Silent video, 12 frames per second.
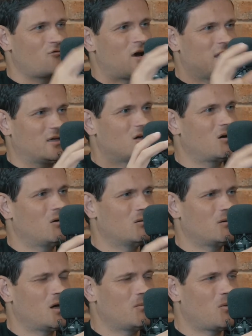writing
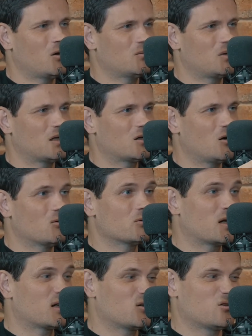boilerplate
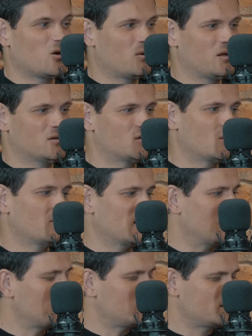code, and I could go in and show you
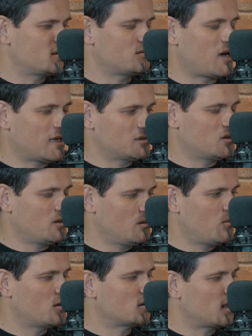that, but it's hard to do it in
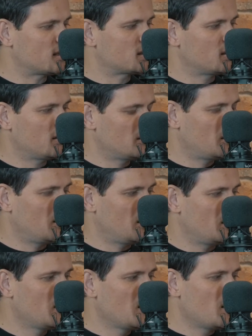a podcast.
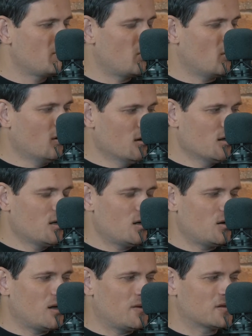But
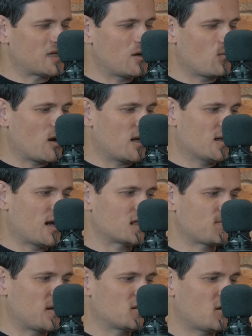in the same way, in
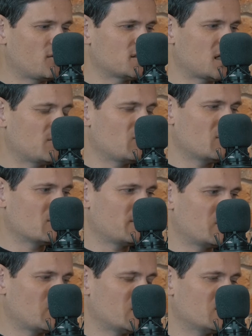aspect-oriented
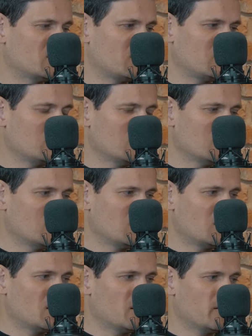programming, we
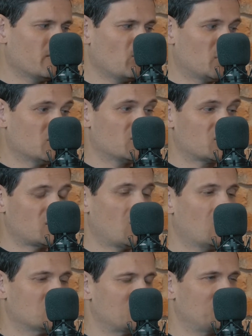could just
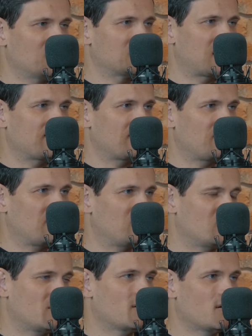call something at the start of every
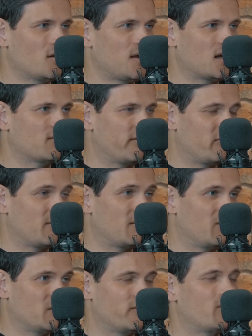method and at the end of every
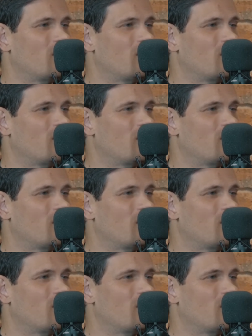method. If